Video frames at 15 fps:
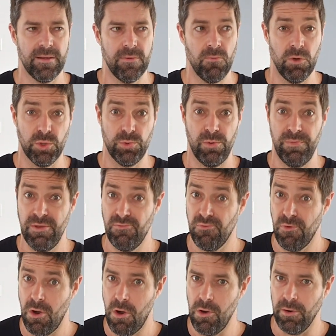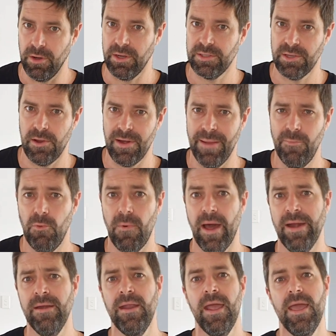which would be wrong. So number
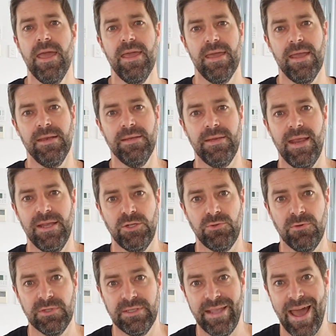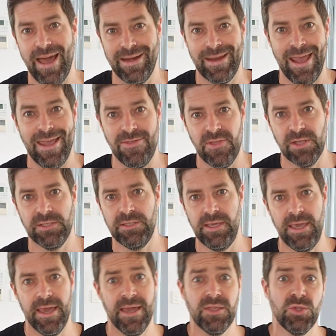one, International Stout Day this
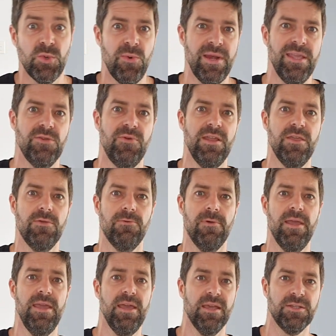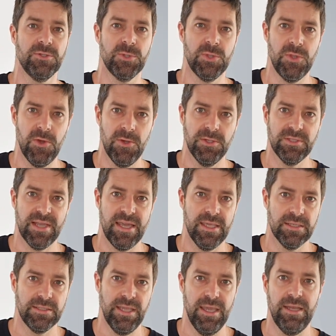year, 2023, is Thursday the
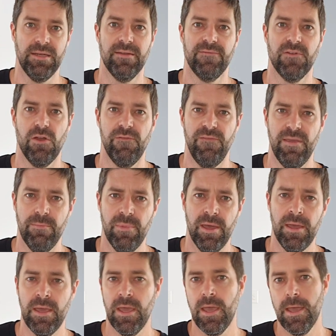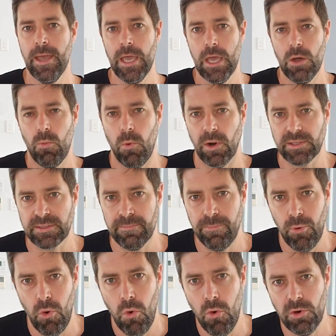2nd of November. What's
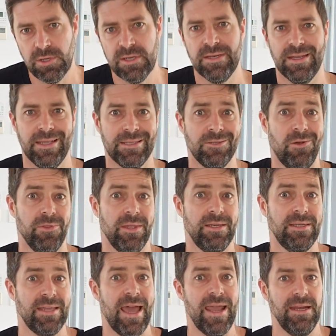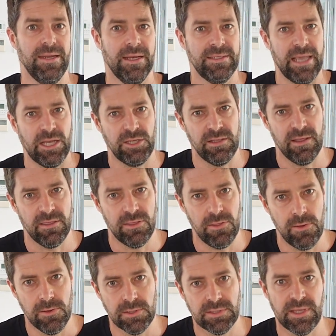important is not the date, it's actually the
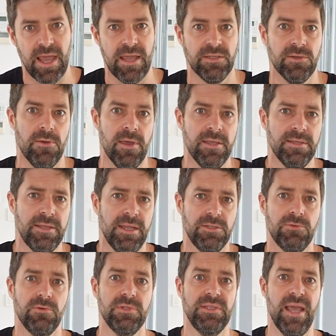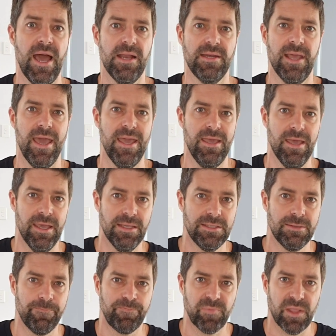Thursday. So International Stout Day is
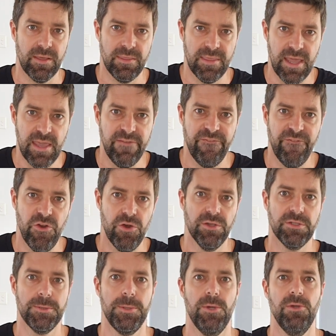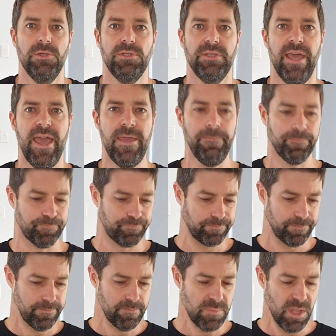the first Thursday
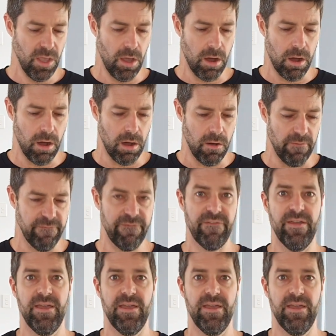of